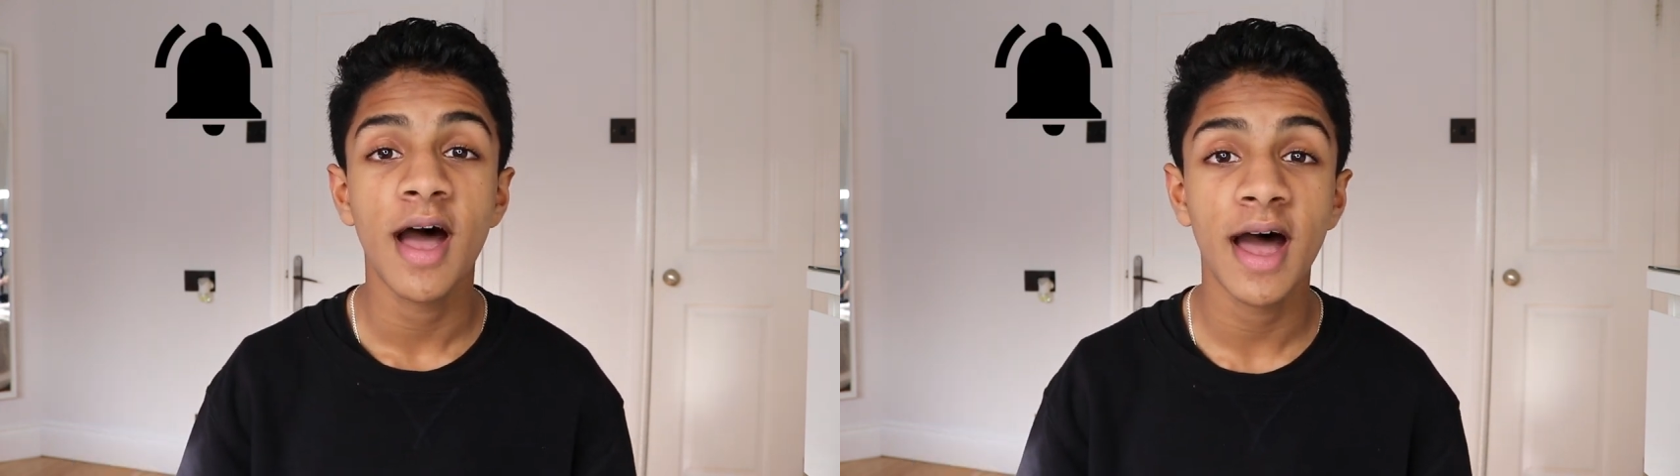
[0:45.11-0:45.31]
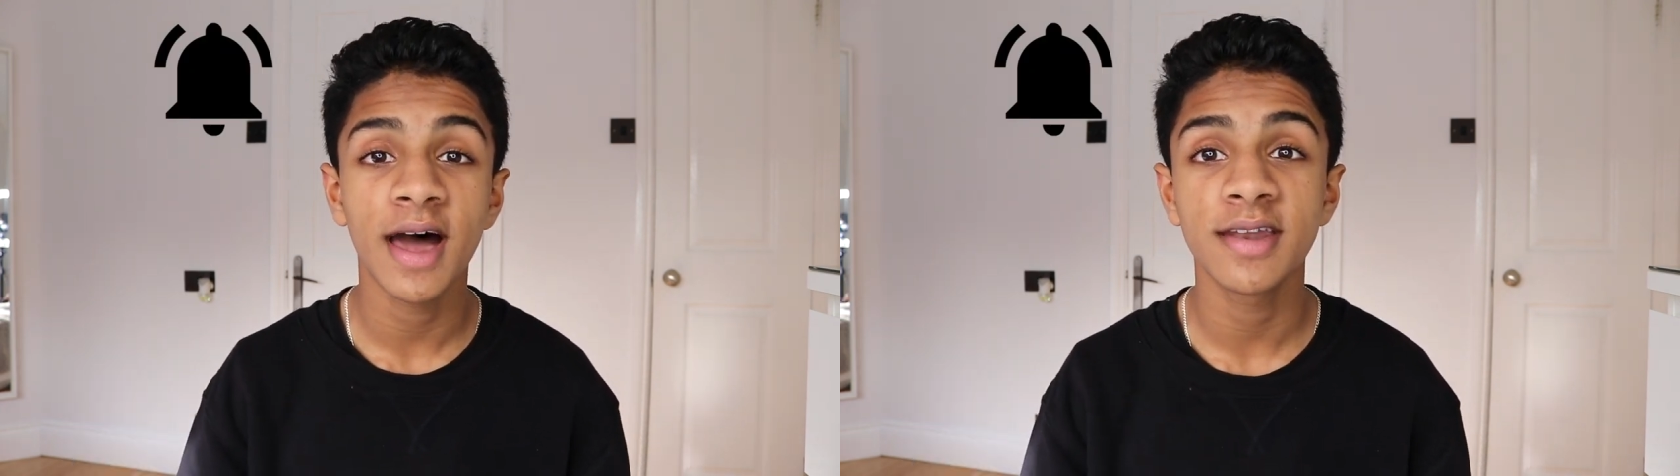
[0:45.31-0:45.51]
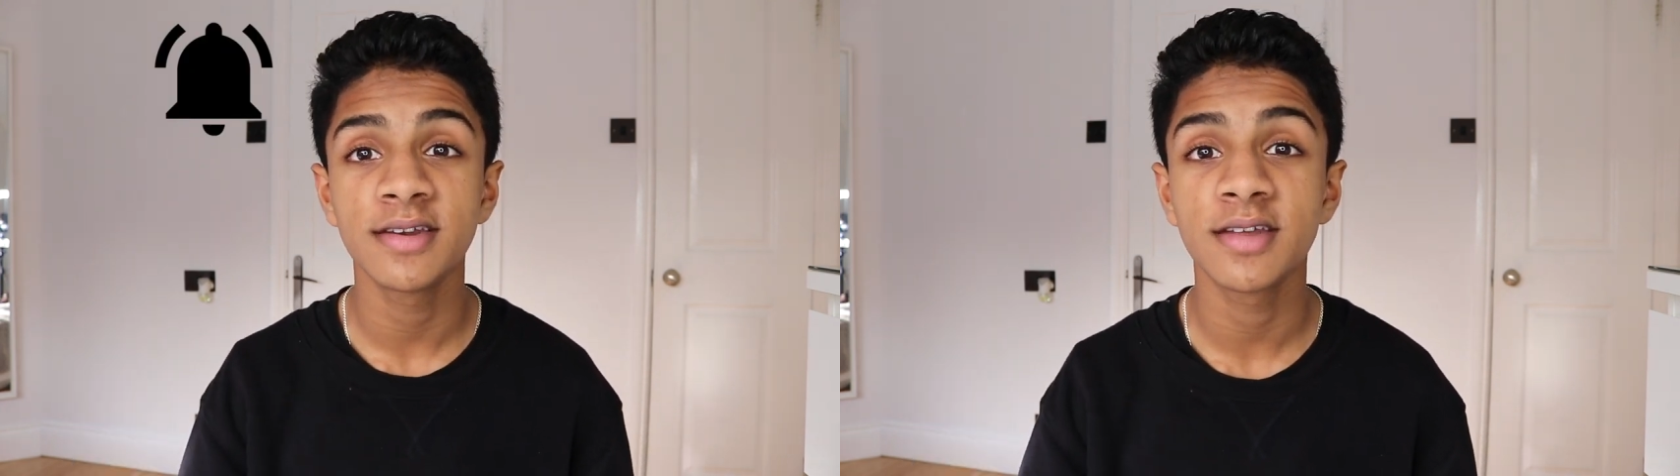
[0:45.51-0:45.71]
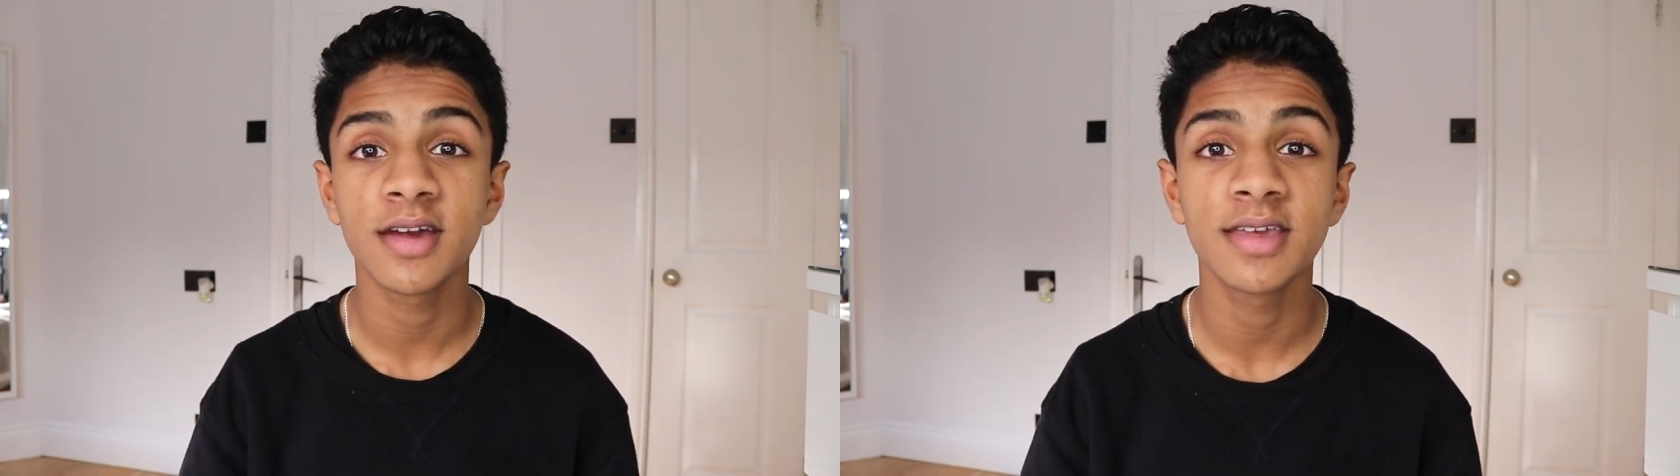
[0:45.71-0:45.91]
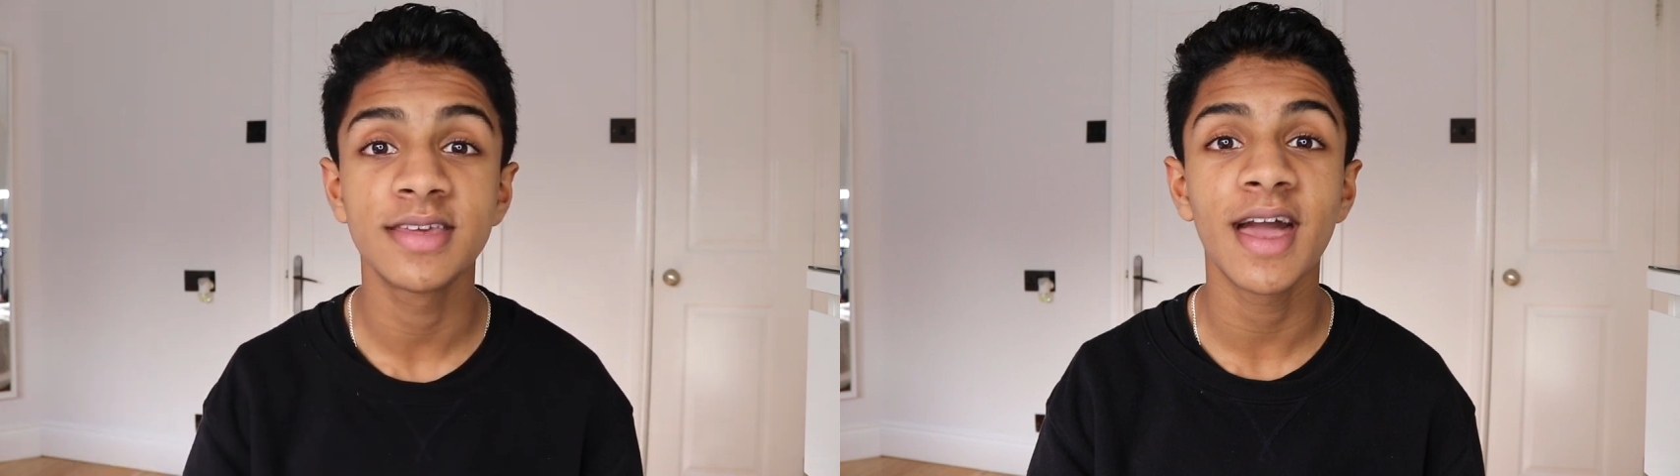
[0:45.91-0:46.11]
And
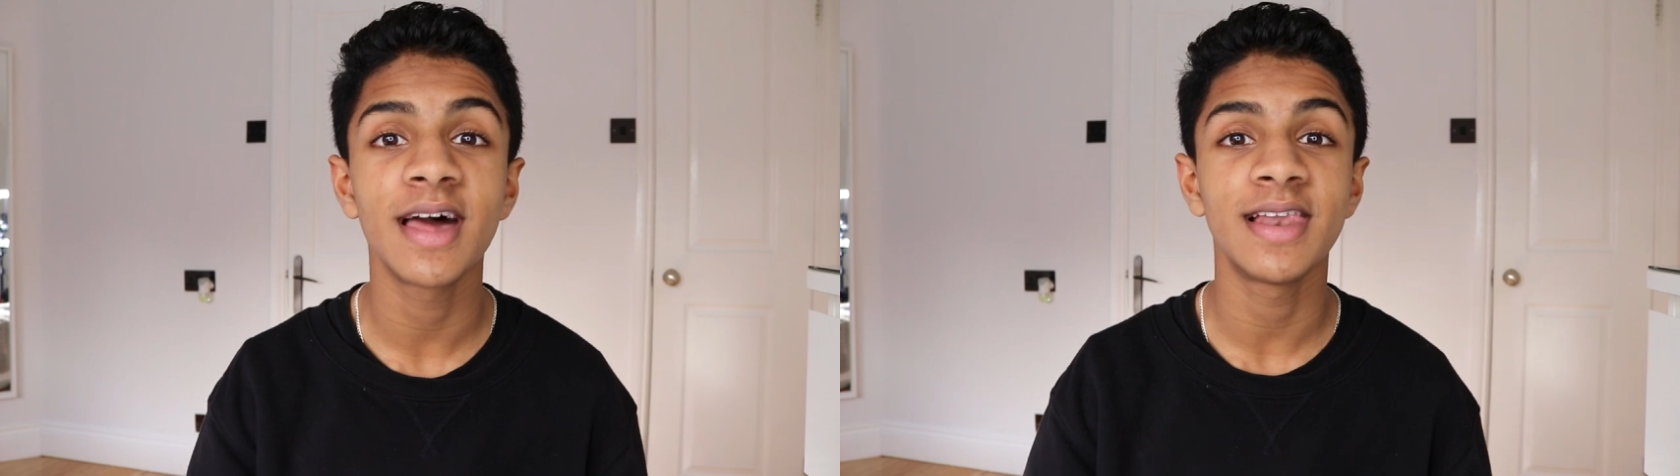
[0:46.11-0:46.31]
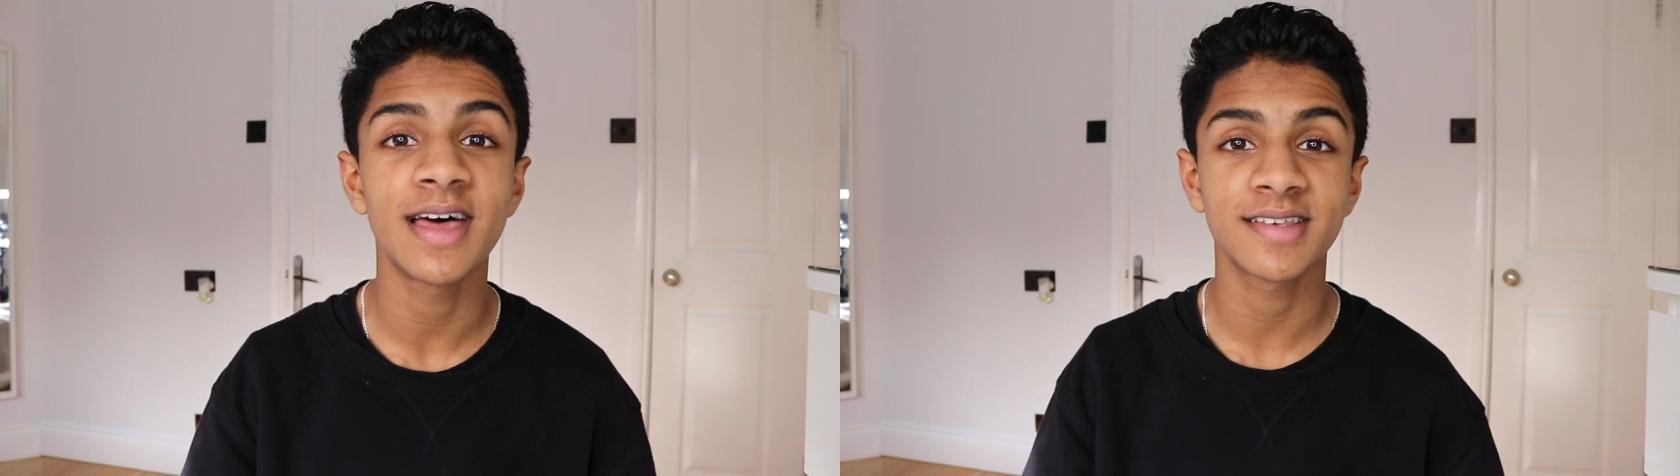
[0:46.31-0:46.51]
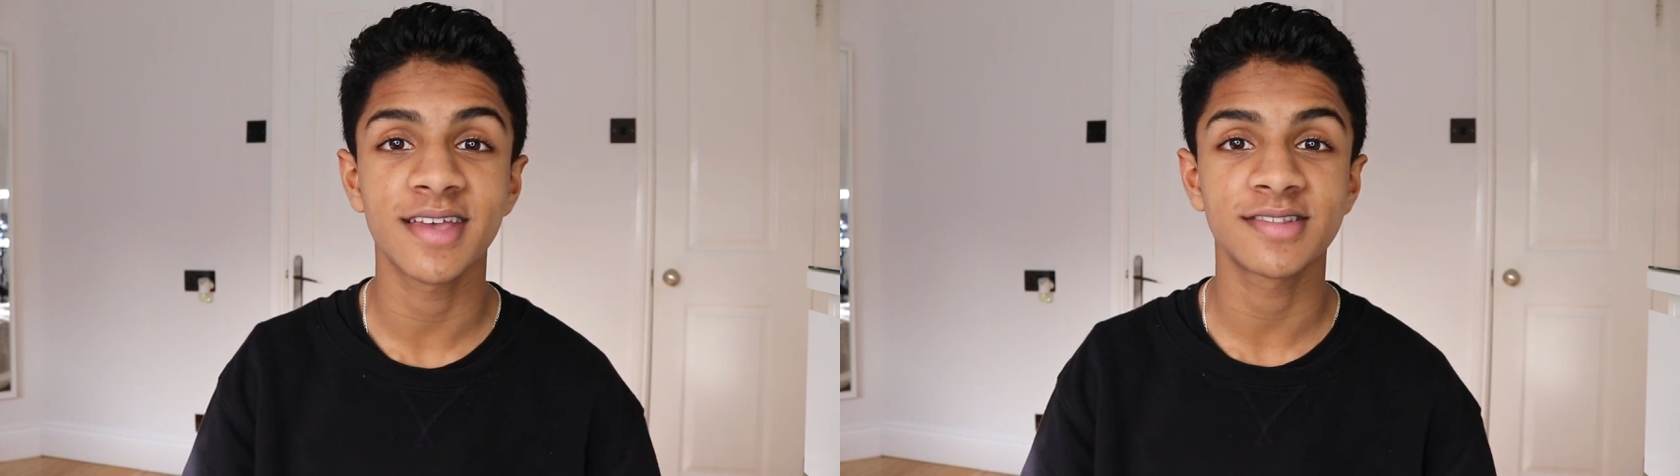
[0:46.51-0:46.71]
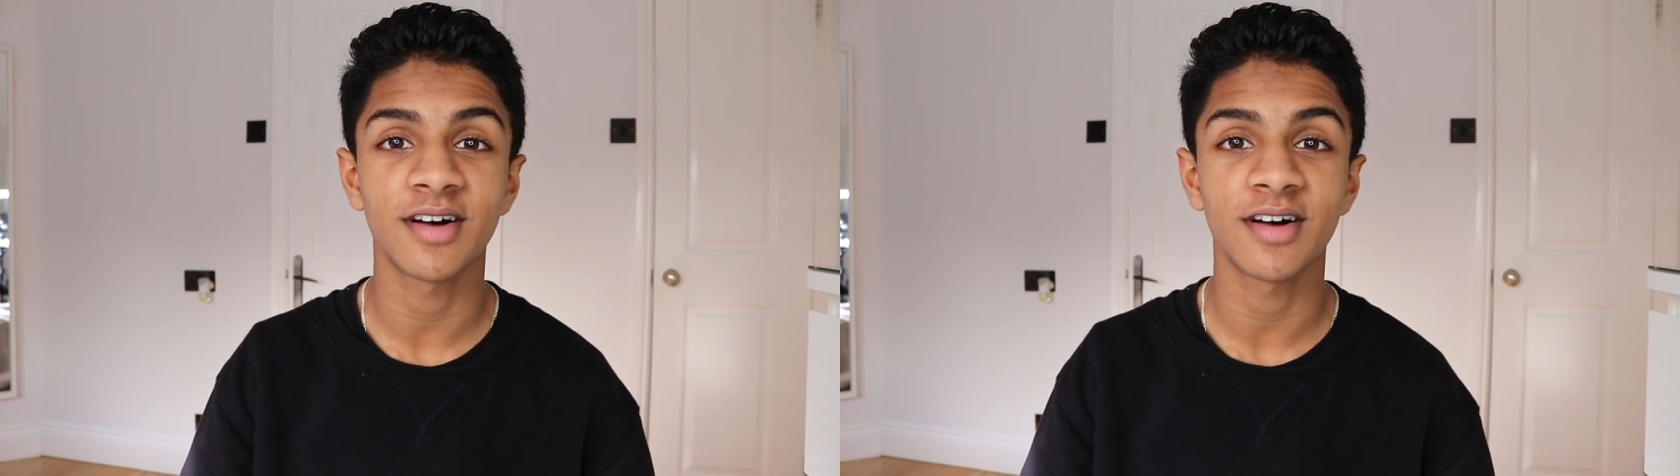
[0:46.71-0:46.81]
yeah, let's get